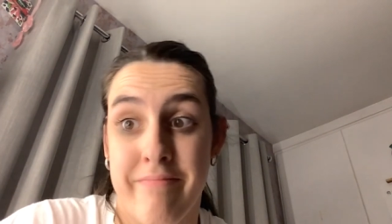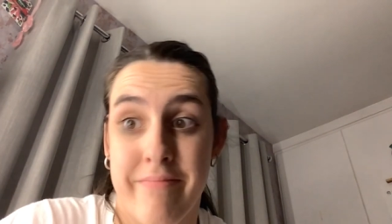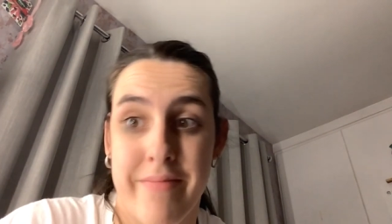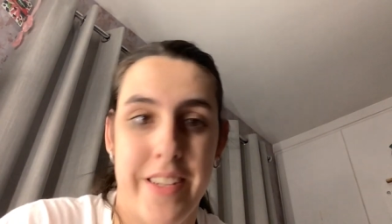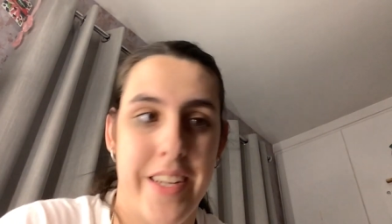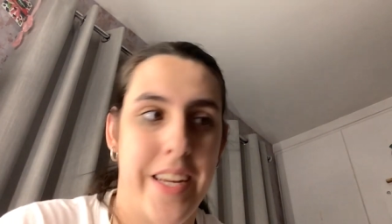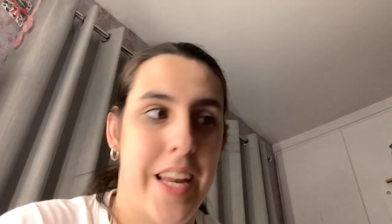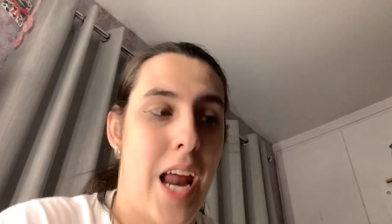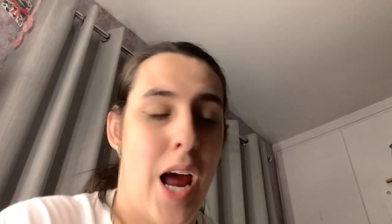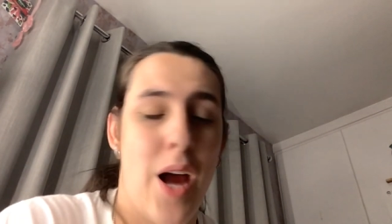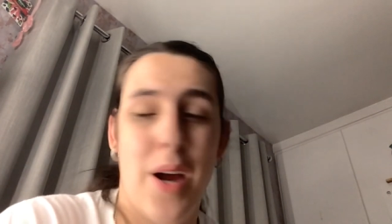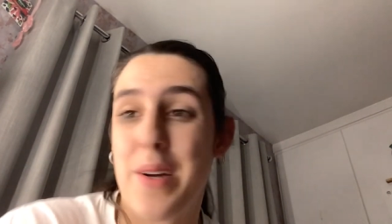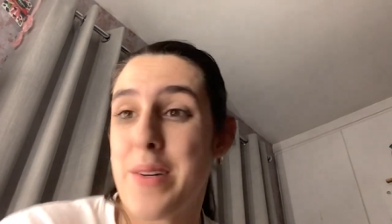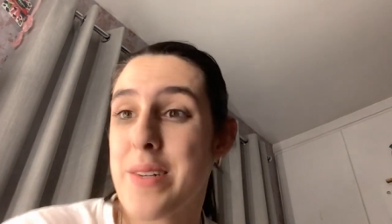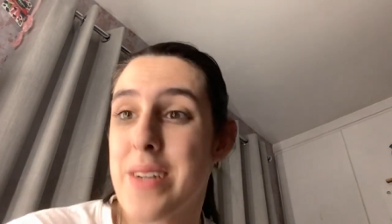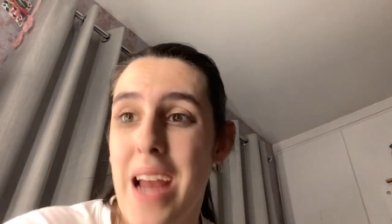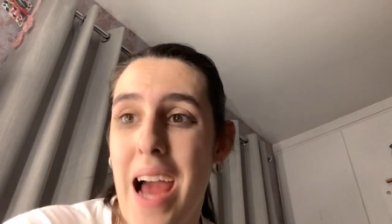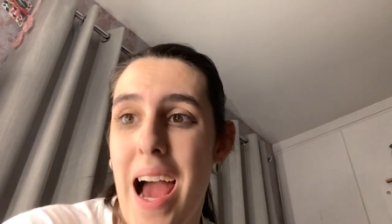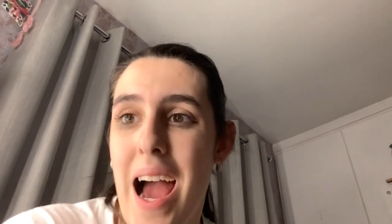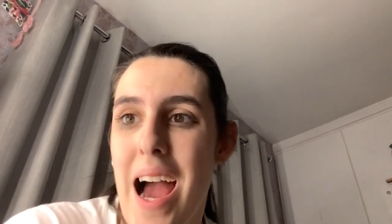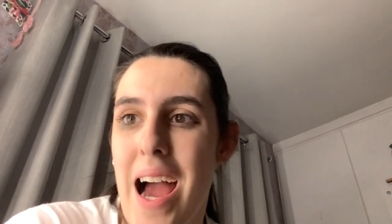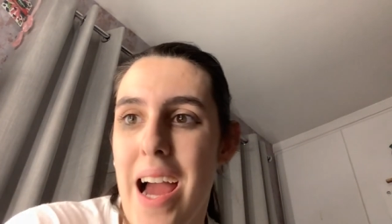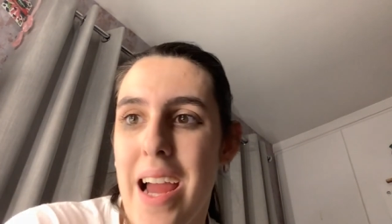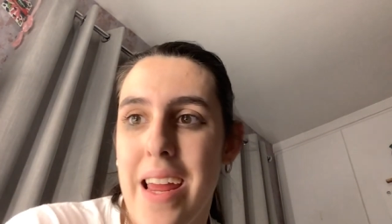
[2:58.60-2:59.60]
you know,
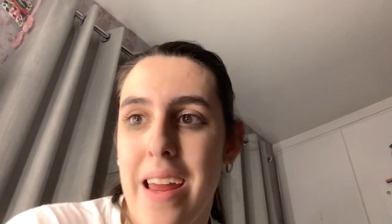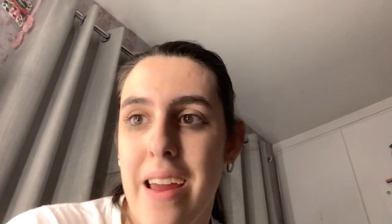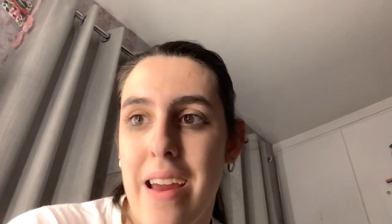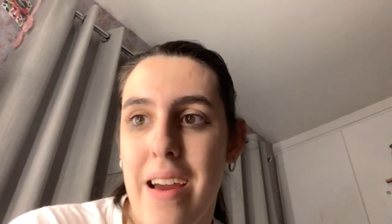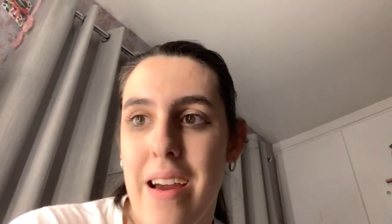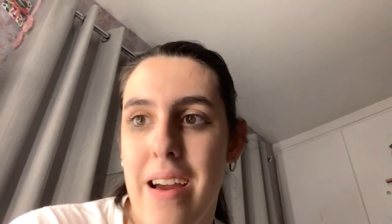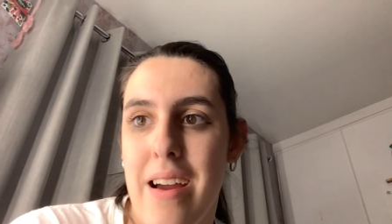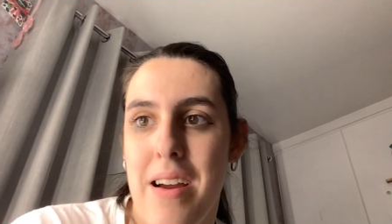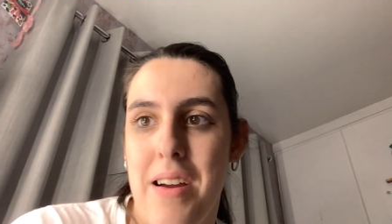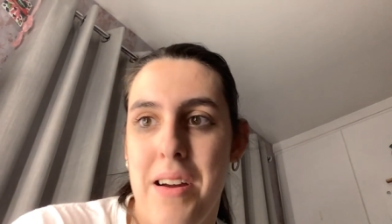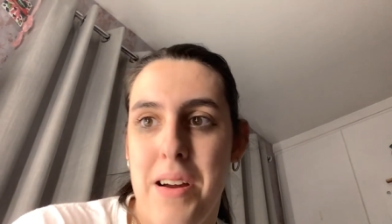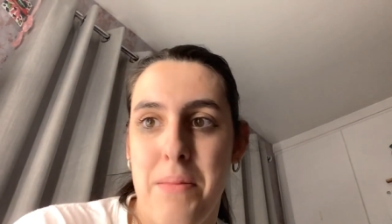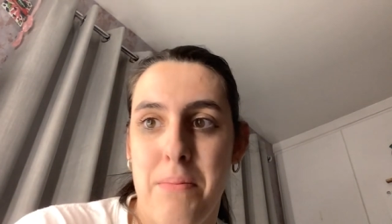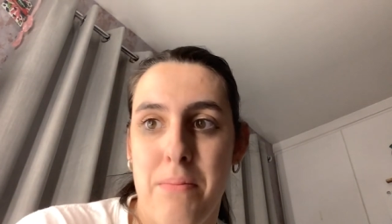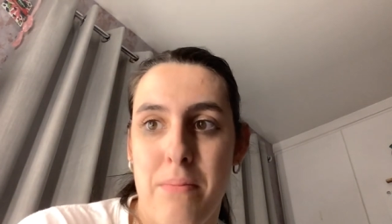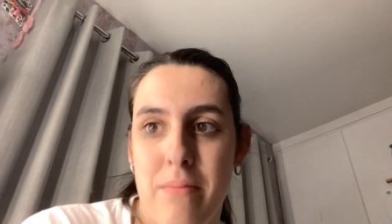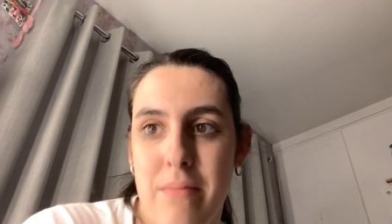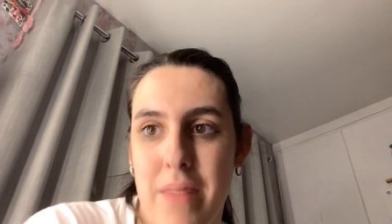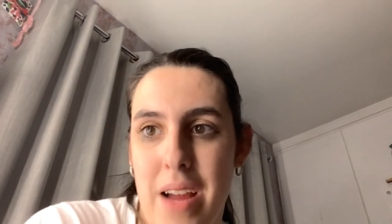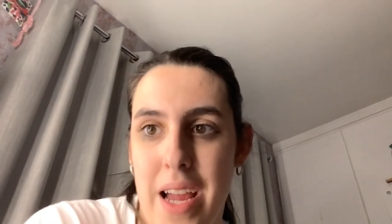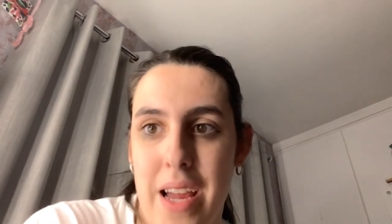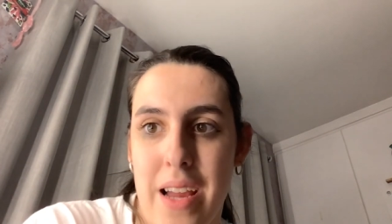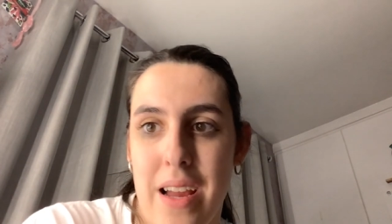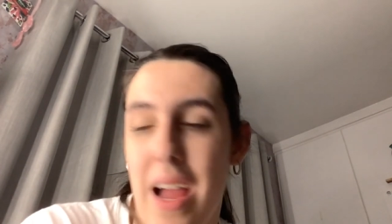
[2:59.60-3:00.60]
die. Um,
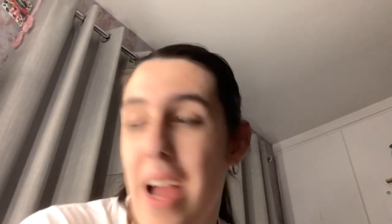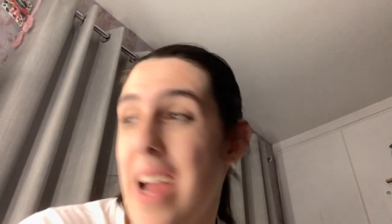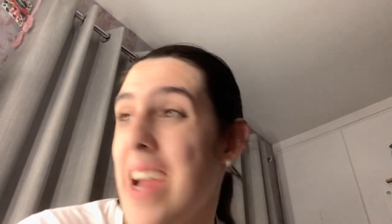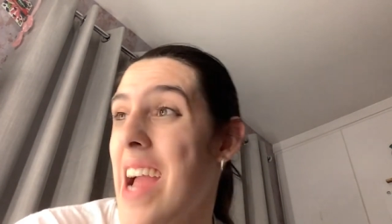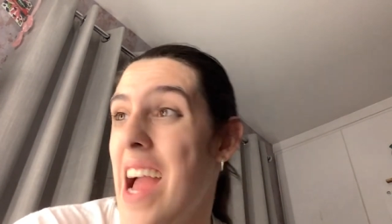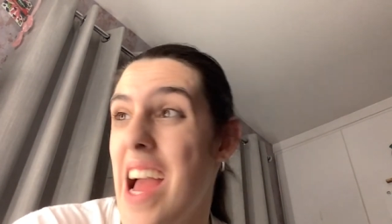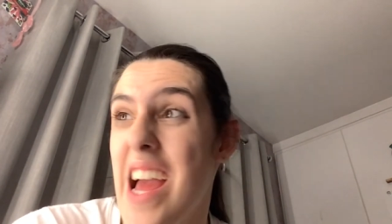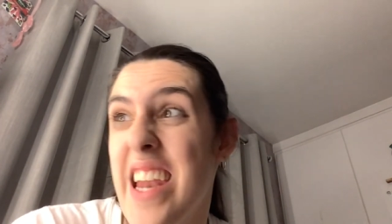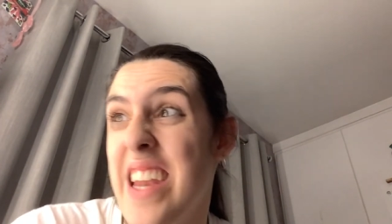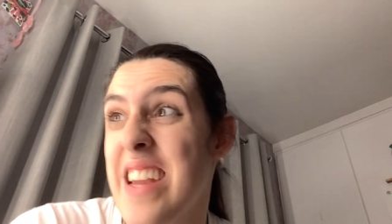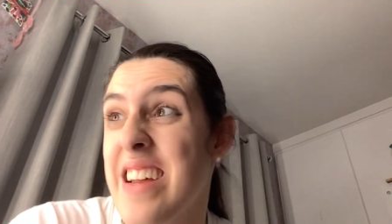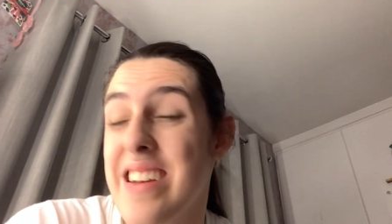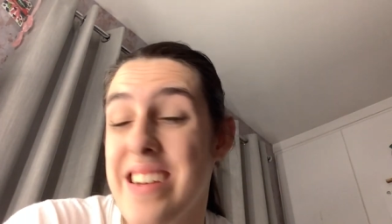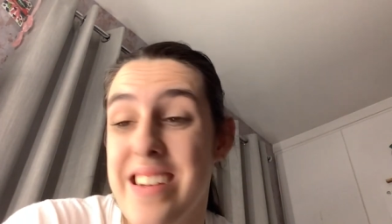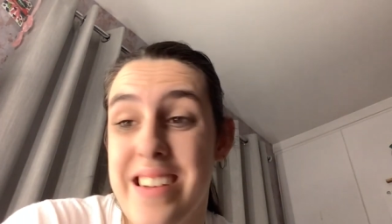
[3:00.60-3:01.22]
again,